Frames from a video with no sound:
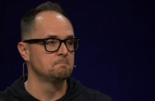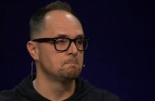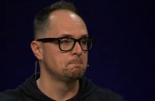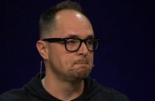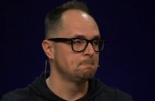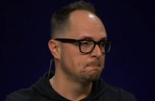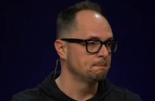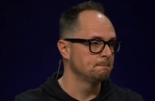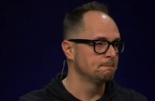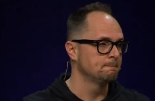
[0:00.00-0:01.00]

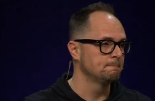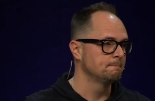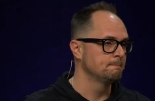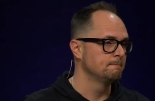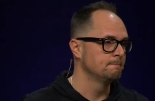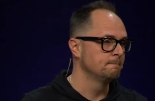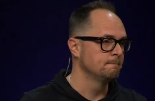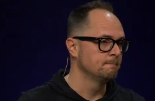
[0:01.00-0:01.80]
(silence)